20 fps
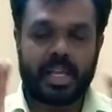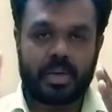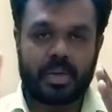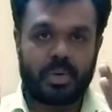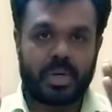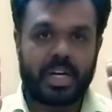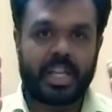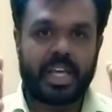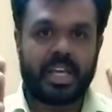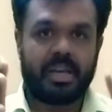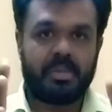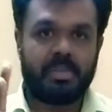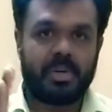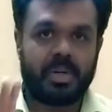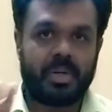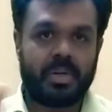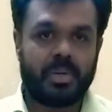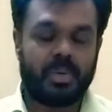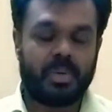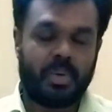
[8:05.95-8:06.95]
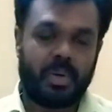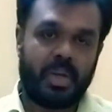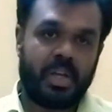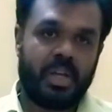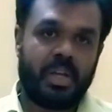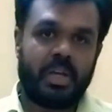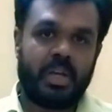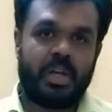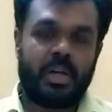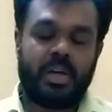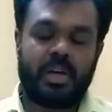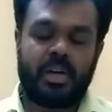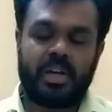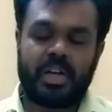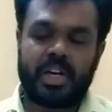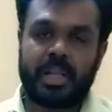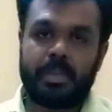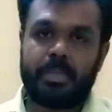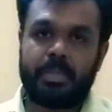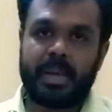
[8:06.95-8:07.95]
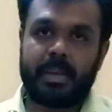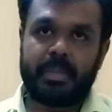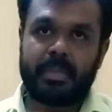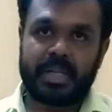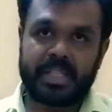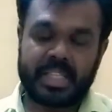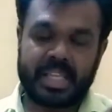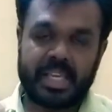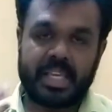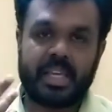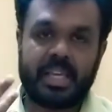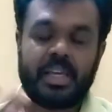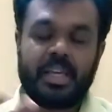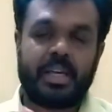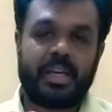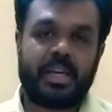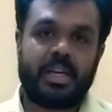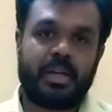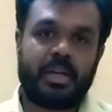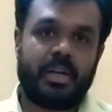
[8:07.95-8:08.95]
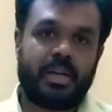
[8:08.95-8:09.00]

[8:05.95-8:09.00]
I could not able to repayment the